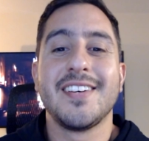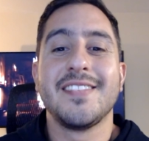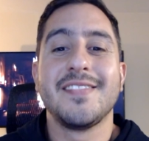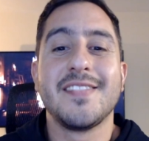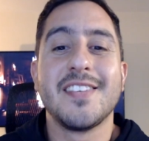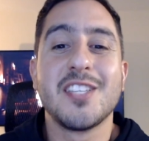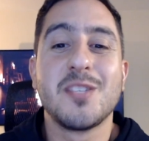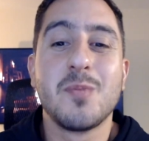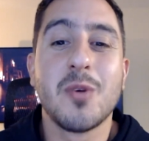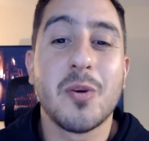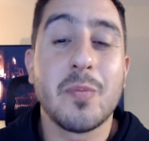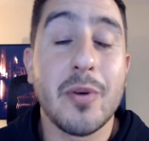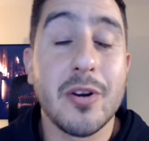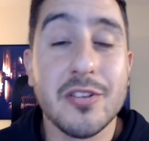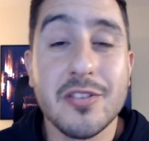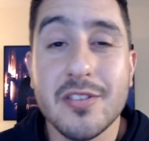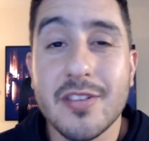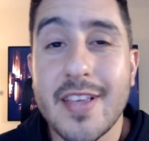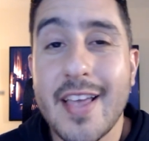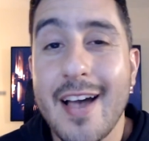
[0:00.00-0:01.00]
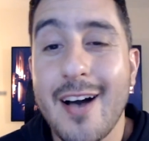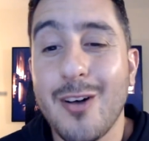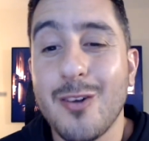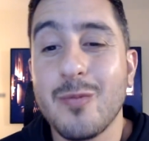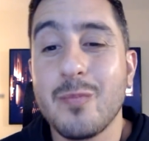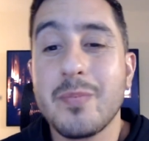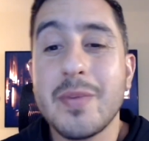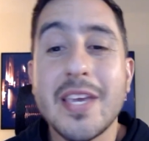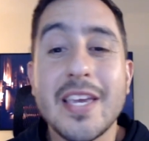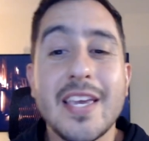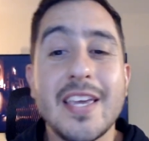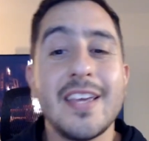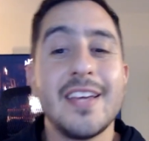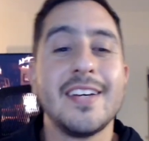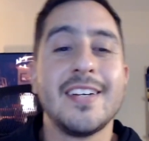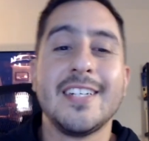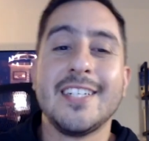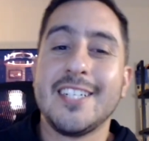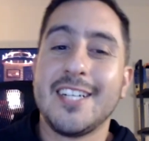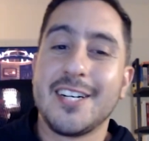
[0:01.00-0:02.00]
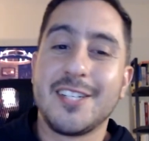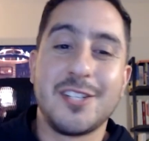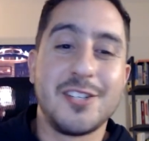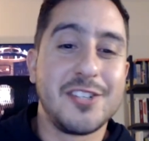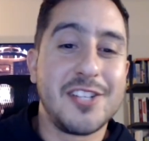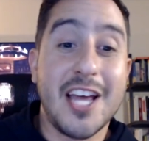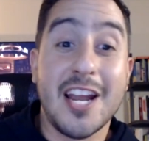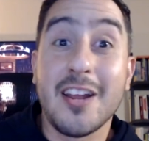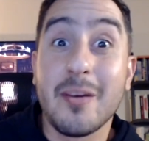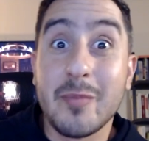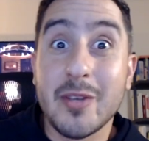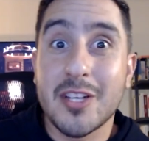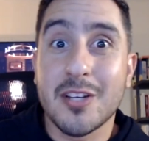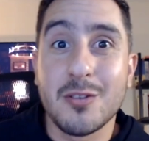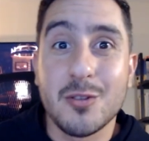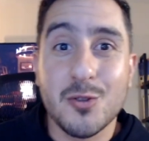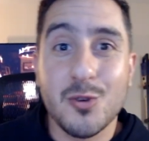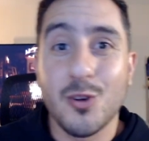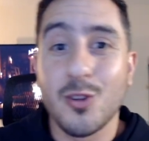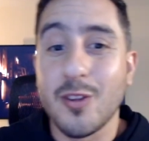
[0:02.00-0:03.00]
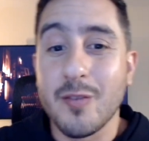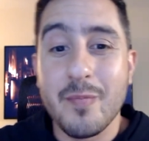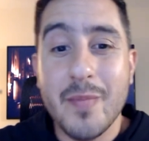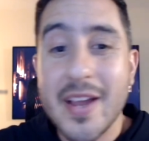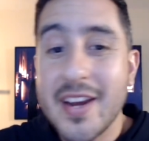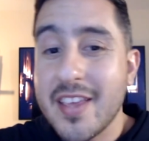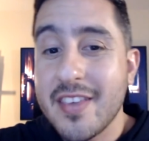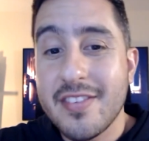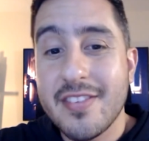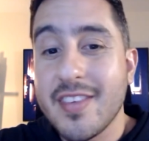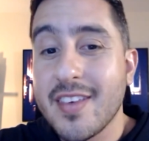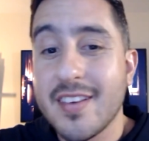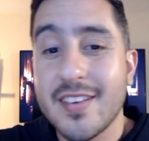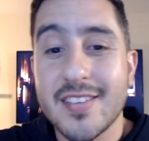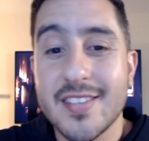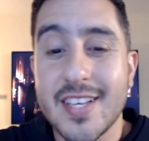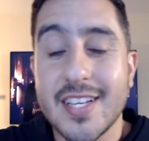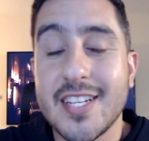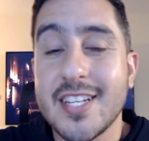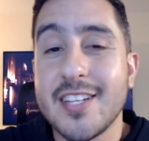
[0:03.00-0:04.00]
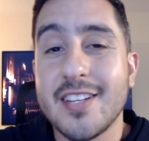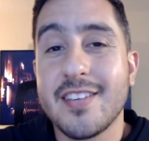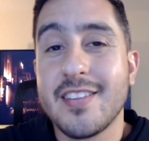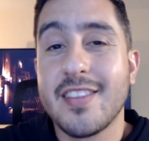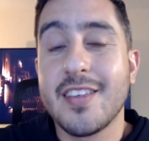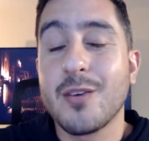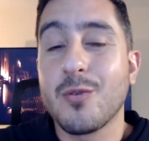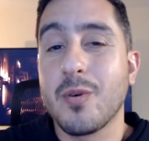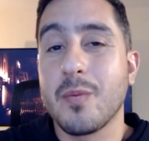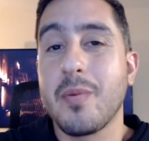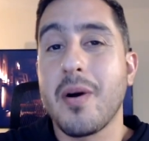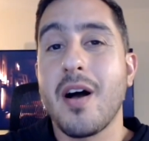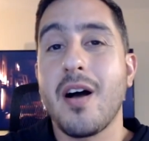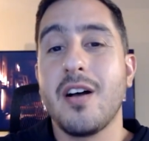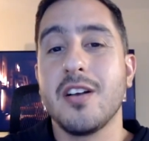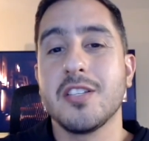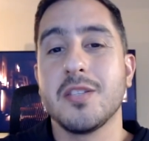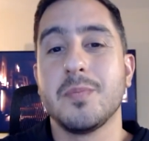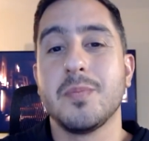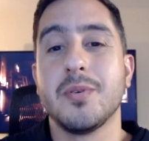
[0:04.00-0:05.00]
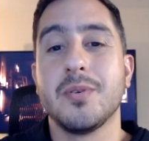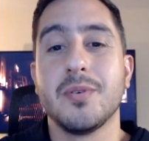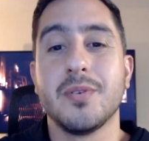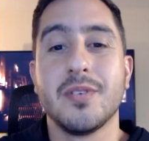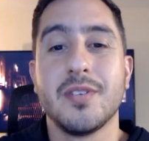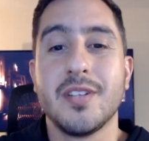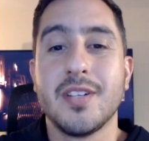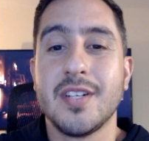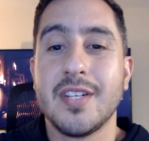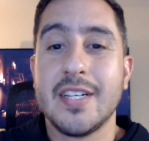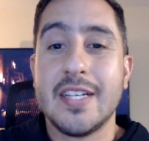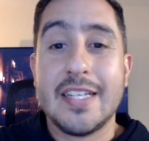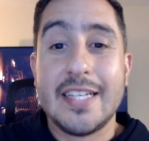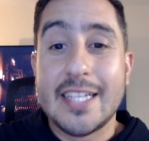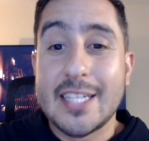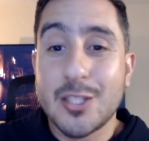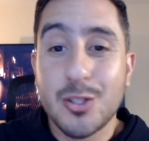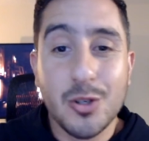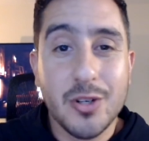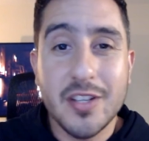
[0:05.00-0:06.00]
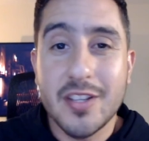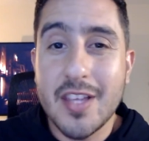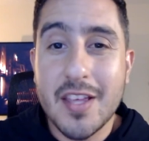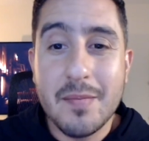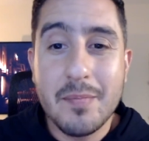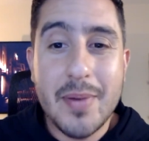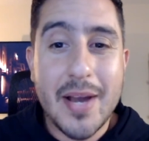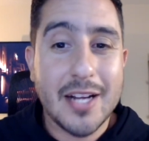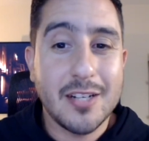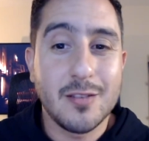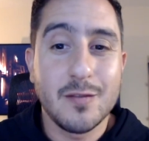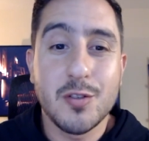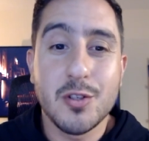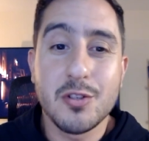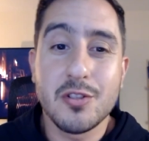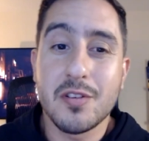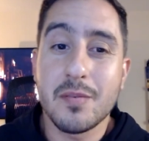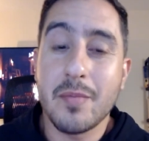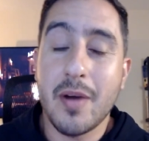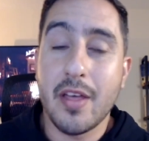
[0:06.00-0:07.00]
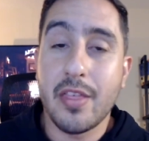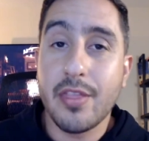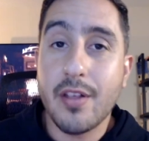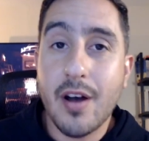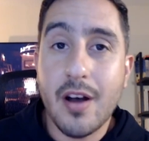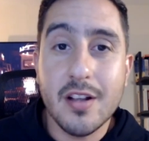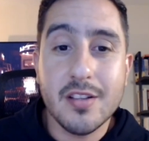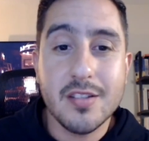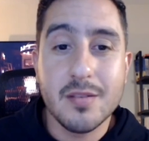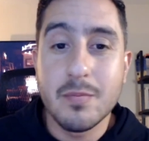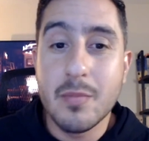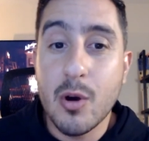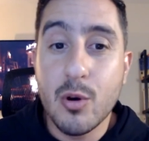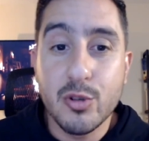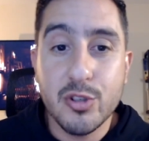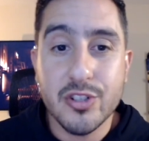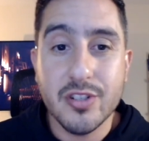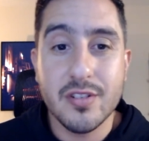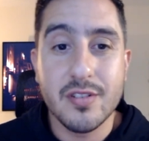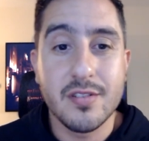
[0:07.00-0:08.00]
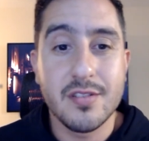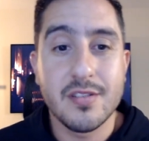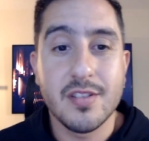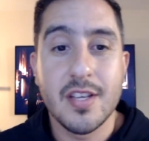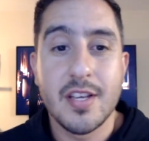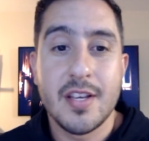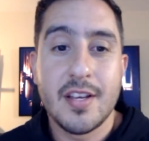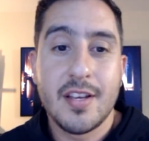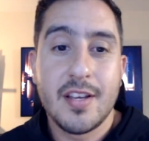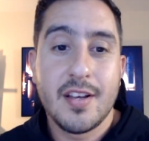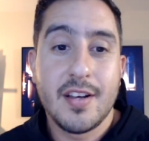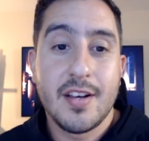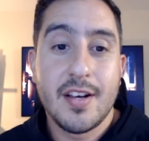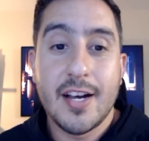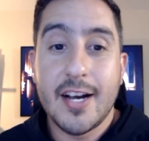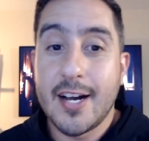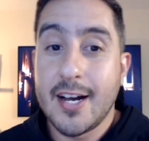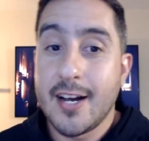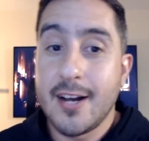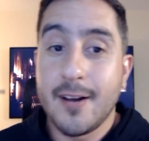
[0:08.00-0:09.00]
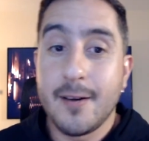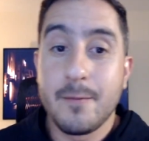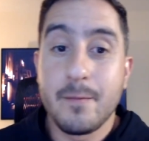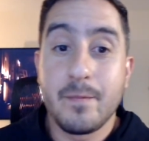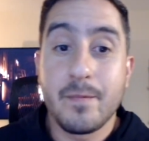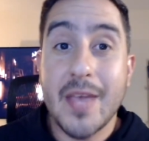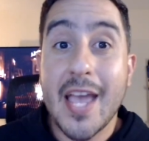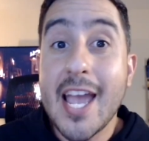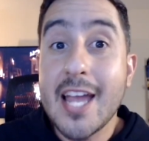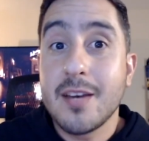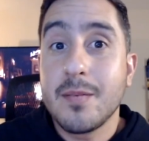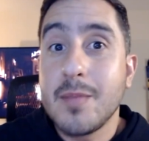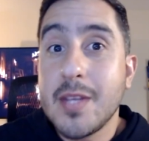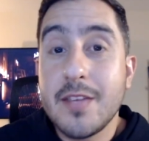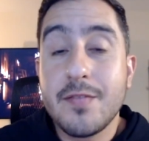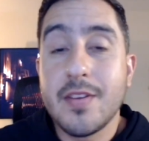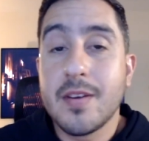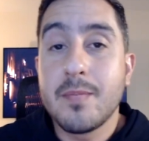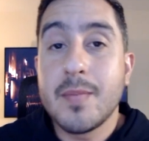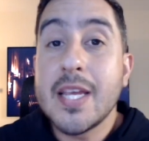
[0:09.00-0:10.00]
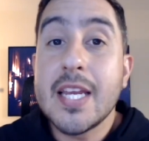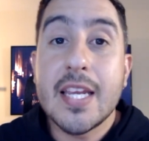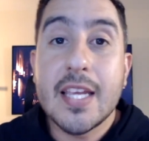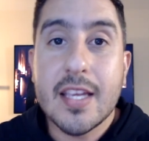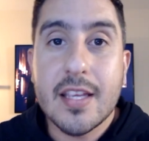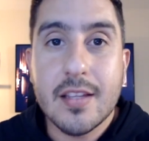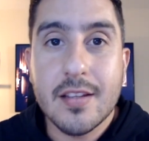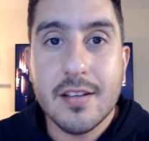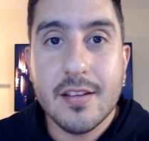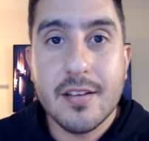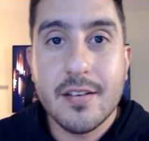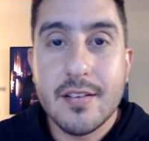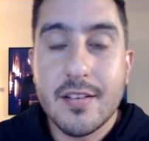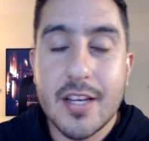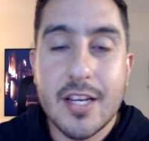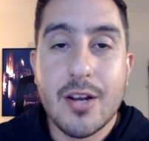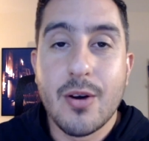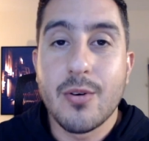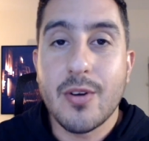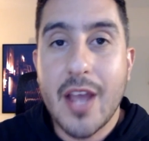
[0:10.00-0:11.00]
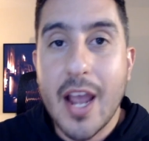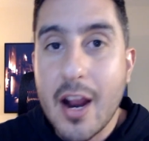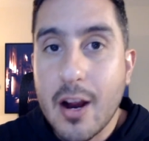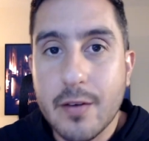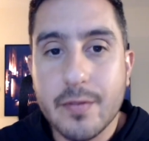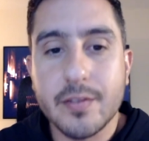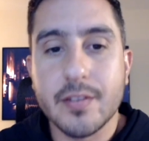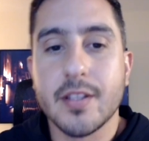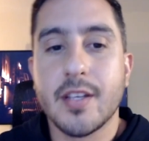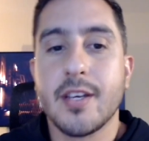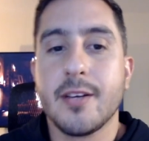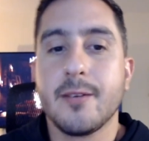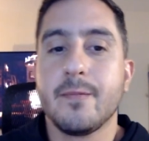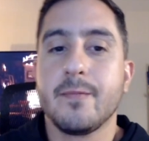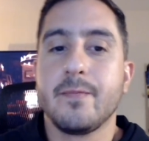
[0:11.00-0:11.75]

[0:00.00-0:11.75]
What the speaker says: This book personally helped me understand I'm in control of many things I didn't think were possible, including the impact of choosing my thoughts, emotions, and even meaning, carefully.